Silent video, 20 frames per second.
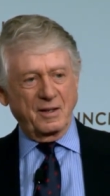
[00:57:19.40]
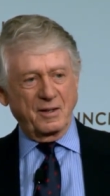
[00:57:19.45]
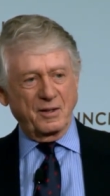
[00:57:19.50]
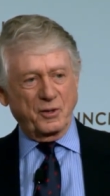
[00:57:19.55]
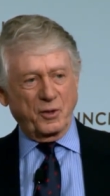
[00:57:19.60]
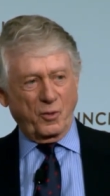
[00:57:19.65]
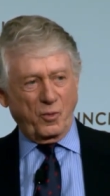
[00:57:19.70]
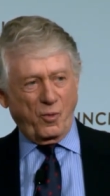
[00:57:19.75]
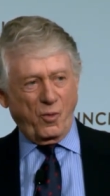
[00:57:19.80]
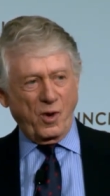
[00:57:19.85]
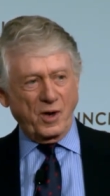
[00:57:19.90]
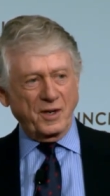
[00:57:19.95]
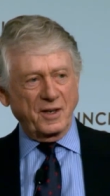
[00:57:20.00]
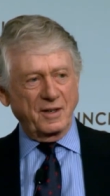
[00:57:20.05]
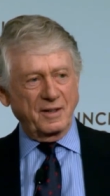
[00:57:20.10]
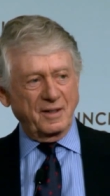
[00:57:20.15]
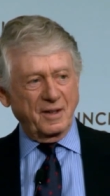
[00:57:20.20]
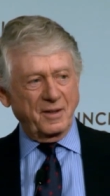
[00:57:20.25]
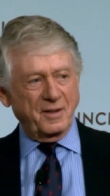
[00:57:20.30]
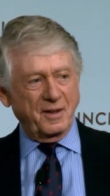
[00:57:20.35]
the
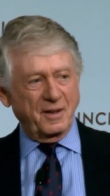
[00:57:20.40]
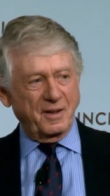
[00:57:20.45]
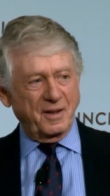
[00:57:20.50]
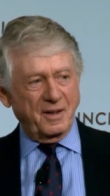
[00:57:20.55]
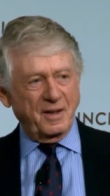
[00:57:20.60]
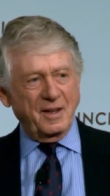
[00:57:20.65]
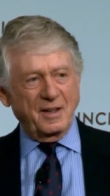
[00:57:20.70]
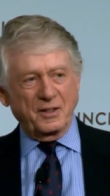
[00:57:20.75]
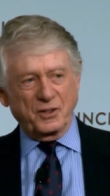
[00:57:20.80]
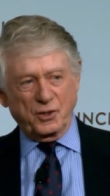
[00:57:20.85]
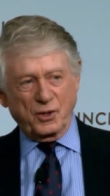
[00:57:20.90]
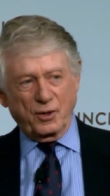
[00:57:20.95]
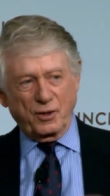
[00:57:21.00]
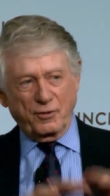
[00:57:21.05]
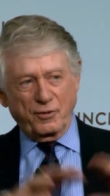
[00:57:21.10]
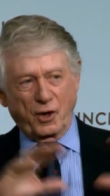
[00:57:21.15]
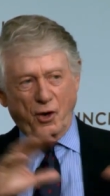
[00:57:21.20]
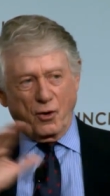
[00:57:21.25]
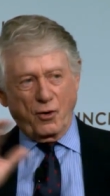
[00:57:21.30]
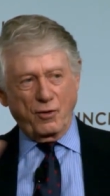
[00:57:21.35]
one sort
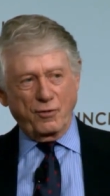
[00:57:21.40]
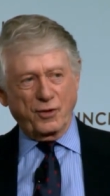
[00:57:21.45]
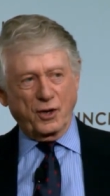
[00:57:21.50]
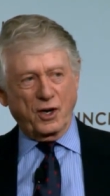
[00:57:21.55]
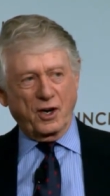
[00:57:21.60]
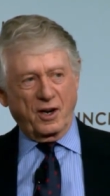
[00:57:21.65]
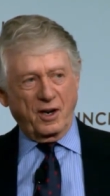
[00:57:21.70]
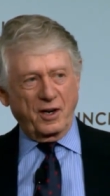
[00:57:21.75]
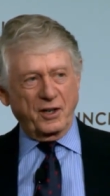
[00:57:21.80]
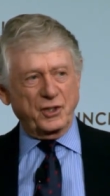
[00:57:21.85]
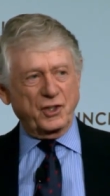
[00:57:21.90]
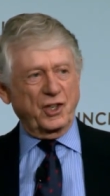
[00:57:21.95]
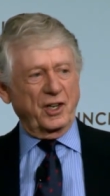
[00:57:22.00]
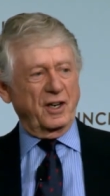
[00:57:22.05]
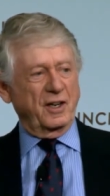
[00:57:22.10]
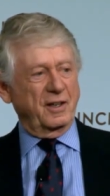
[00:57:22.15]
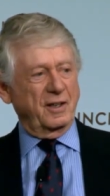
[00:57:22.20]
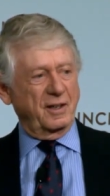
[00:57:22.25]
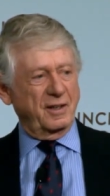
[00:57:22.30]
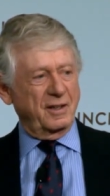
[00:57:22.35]
of
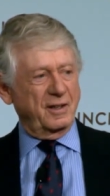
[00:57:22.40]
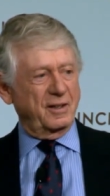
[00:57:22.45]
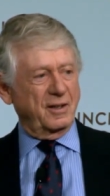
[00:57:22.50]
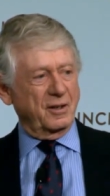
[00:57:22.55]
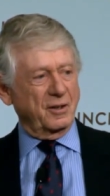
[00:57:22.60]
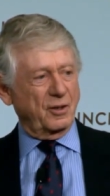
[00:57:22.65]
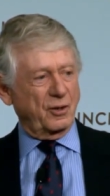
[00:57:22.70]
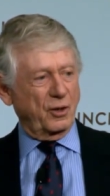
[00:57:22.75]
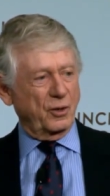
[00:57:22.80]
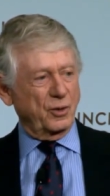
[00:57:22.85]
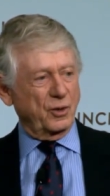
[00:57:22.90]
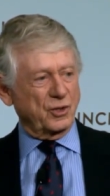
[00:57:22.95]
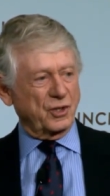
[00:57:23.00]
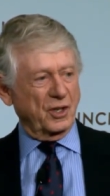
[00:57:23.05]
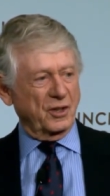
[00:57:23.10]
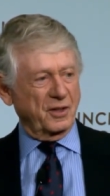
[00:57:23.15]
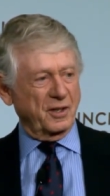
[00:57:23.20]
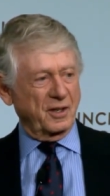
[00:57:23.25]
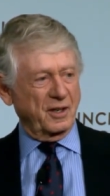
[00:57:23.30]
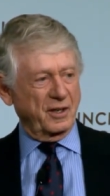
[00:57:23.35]
overarching
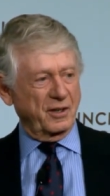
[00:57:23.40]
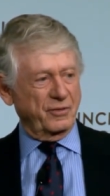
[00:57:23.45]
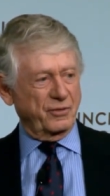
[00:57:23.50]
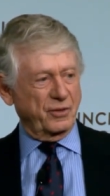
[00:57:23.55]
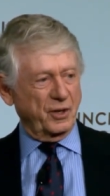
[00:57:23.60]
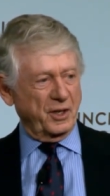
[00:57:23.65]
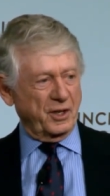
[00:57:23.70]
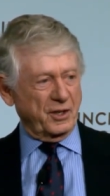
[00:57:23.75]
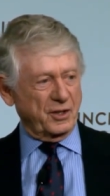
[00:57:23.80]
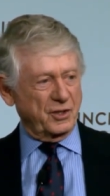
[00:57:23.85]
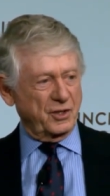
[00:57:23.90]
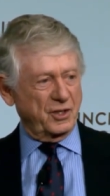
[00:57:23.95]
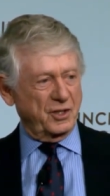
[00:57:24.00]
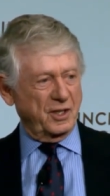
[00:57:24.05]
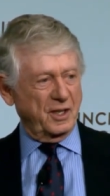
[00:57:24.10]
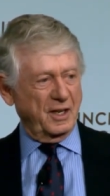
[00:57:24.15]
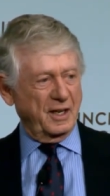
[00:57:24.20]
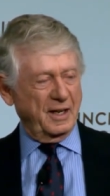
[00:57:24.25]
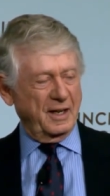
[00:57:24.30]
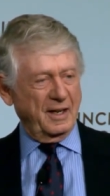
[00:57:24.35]
conclusion that I've reached
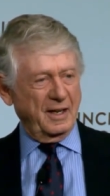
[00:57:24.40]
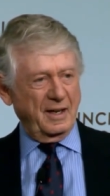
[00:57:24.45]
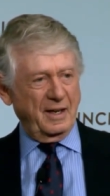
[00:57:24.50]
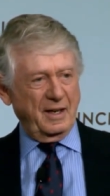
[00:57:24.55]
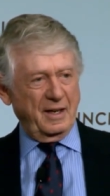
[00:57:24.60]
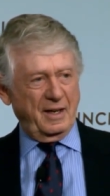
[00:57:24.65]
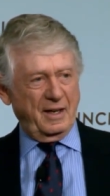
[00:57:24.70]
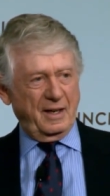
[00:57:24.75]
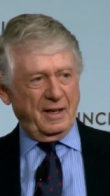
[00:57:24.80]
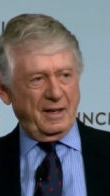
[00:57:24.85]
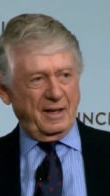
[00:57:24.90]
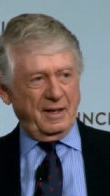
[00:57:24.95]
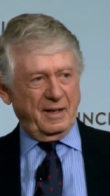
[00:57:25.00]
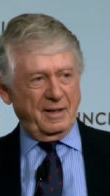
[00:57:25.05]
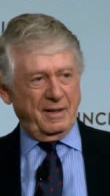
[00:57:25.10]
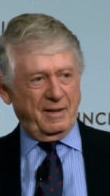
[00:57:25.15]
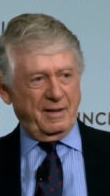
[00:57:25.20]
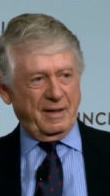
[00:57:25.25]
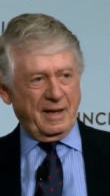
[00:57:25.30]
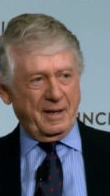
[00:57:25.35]

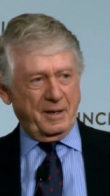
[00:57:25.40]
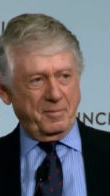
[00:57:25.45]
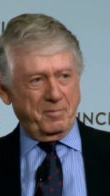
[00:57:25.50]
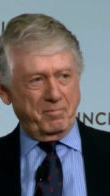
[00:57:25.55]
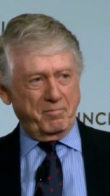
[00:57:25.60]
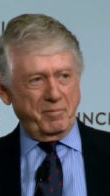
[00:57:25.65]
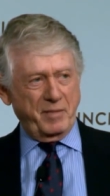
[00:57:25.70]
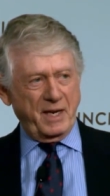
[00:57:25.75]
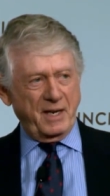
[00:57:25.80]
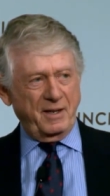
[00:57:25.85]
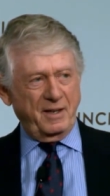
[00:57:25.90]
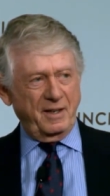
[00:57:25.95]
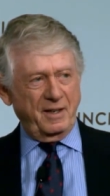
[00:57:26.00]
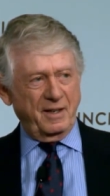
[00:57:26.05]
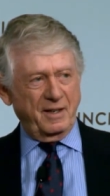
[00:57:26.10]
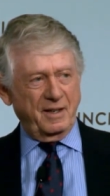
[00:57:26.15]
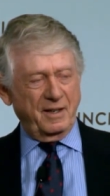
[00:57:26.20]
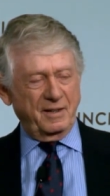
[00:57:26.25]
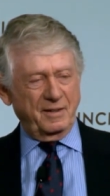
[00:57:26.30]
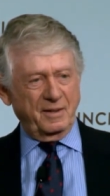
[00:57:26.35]
that
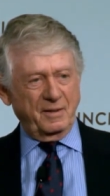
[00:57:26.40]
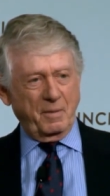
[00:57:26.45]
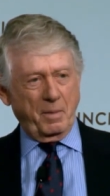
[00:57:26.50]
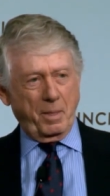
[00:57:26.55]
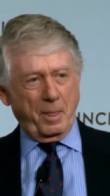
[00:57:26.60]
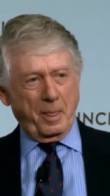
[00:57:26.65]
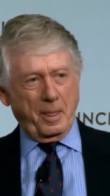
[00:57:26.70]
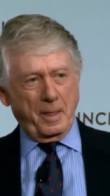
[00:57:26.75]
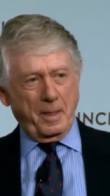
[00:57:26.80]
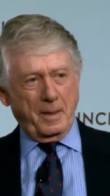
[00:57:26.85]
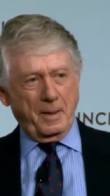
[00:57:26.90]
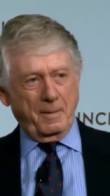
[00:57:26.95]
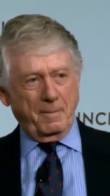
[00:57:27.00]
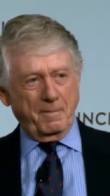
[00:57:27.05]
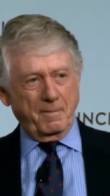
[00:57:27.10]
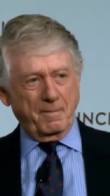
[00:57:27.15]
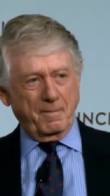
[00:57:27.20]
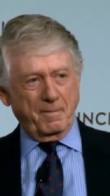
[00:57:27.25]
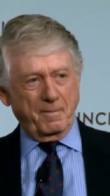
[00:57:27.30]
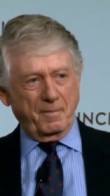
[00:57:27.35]
media
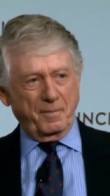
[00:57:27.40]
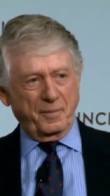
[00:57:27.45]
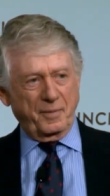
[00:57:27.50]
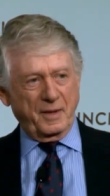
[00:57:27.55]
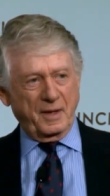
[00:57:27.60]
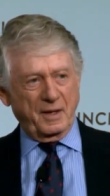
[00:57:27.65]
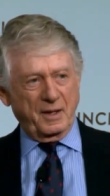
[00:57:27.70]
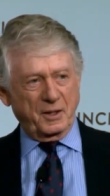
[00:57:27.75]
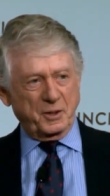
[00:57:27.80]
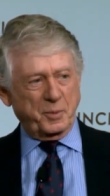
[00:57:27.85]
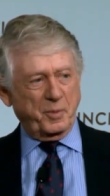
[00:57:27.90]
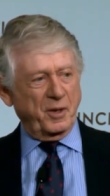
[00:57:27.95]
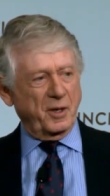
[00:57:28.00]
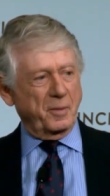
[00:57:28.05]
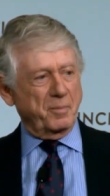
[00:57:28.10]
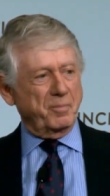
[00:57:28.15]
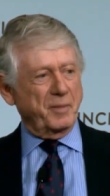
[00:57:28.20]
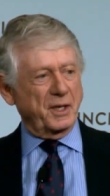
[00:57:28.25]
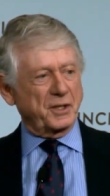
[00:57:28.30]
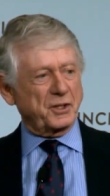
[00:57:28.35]
has been
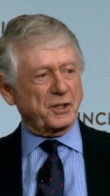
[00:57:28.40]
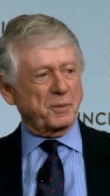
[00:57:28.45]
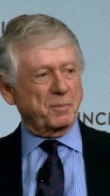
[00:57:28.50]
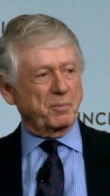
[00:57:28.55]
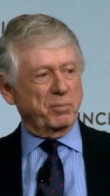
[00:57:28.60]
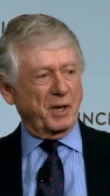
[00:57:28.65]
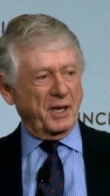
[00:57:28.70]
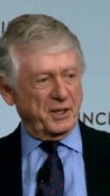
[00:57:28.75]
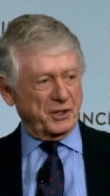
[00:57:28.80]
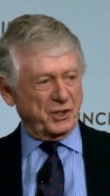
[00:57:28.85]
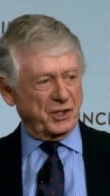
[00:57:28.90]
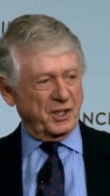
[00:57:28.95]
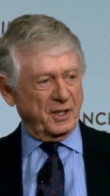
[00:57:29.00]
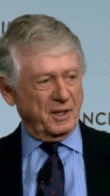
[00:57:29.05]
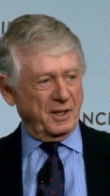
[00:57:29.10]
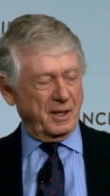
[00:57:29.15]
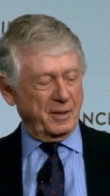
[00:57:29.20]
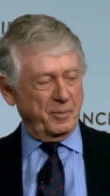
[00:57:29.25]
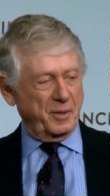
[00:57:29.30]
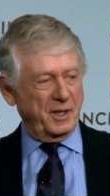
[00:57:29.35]
a mixed blessing.
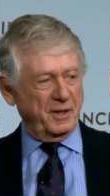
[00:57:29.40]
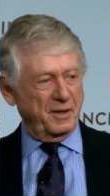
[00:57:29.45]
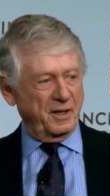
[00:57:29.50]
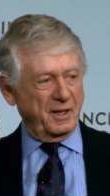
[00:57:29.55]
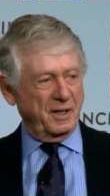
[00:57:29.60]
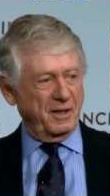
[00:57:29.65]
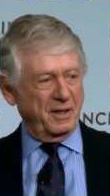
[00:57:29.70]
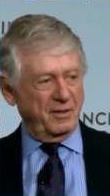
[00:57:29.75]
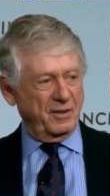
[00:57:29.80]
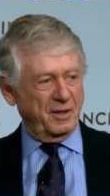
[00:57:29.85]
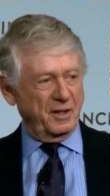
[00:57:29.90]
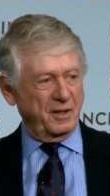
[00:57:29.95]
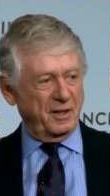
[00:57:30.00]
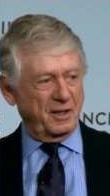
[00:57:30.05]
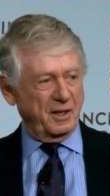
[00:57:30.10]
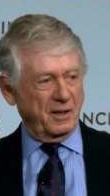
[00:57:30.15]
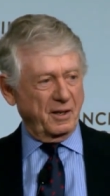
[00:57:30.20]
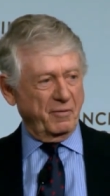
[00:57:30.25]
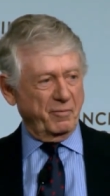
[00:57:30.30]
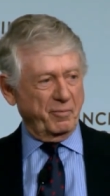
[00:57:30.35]
I mean, the, the
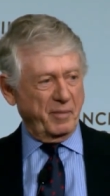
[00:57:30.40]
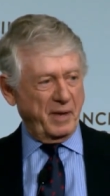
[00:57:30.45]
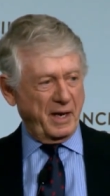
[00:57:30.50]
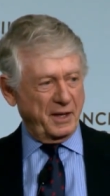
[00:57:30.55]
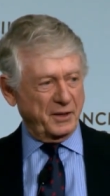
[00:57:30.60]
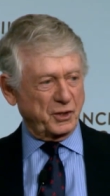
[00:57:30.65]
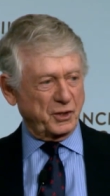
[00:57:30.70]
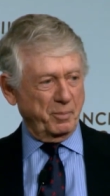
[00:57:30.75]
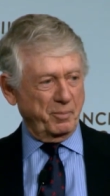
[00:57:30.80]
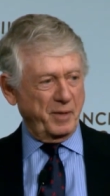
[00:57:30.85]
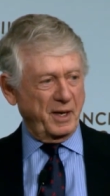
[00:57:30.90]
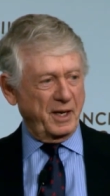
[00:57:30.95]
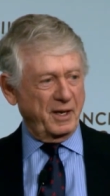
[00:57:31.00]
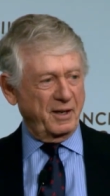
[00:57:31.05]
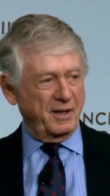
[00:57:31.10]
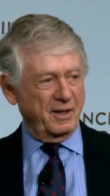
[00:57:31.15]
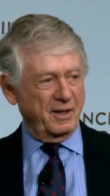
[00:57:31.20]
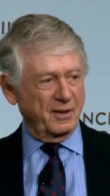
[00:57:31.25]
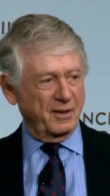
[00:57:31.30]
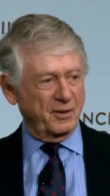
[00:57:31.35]
kind of mass
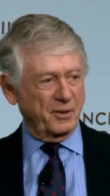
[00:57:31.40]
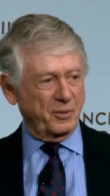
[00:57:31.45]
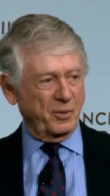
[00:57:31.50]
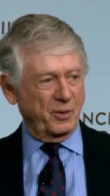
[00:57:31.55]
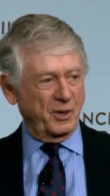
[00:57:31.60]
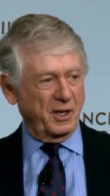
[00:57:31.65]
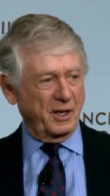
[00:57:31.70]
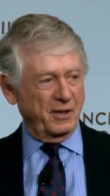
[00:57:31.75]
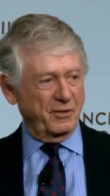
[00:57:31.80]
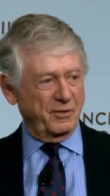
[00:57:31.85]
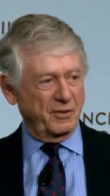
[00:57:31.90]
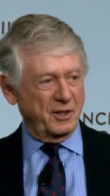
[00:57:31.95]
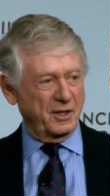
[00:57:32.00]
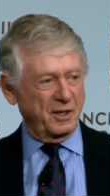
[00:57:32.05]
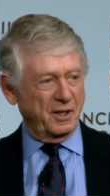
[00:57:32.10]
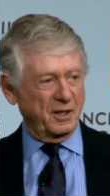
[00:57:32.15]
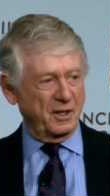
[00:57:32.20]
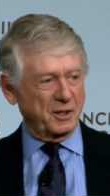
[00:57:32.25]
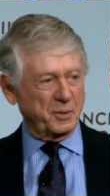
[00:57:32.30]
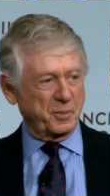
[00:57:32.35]
media that we have
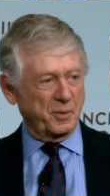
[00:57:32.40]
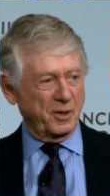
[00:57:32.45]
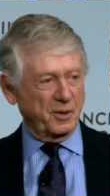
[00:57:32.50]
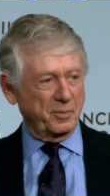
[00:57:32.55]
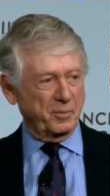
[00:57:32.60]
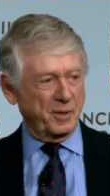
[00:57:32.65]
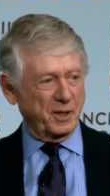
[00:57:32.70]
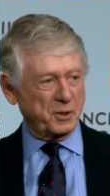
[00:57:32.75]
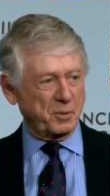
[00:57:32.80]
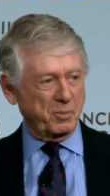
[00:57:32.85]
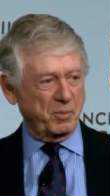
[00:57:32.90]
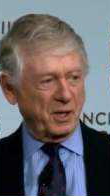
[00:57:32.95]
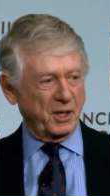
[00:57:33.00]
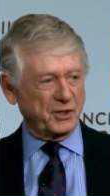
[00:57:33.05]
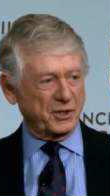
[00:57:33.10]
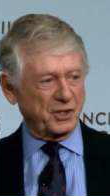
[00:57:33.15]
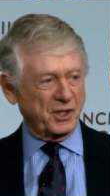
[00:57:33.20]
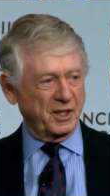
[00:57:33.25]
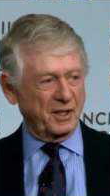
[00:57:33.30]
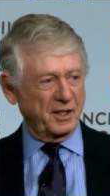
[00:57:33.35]
today has been a mixed
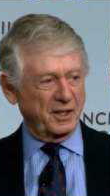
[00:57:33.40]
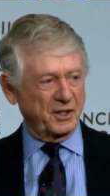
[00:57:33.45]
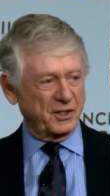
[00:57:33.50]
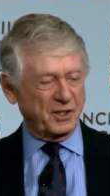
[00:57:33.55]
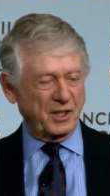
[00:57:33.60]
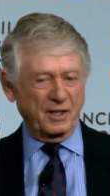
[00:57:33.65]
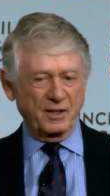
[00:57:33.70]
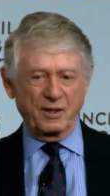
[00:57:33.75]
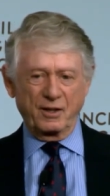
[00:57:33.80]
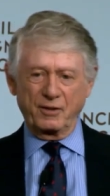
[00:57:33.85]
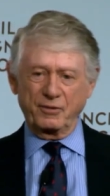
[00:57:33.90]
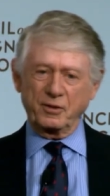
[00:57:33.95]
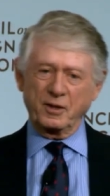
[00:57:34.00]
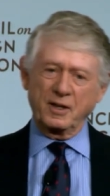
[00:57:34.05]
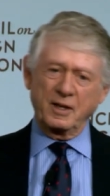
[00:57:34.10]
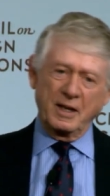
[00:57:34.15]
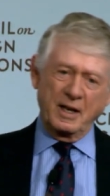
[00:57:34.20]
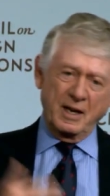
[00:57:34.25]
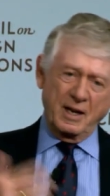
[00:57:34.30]
blessing. As I often